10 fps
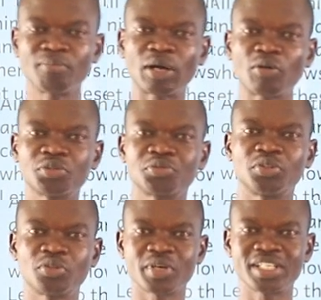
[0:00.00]
But what
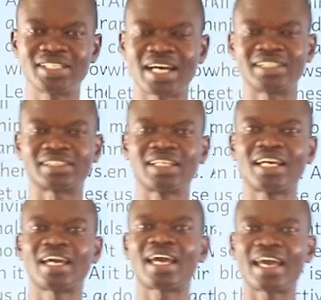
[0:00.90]
we know is that
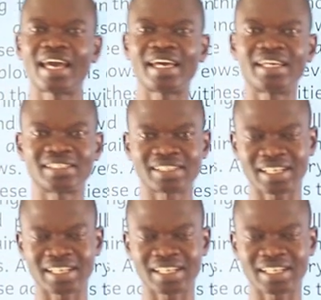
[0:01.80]
air is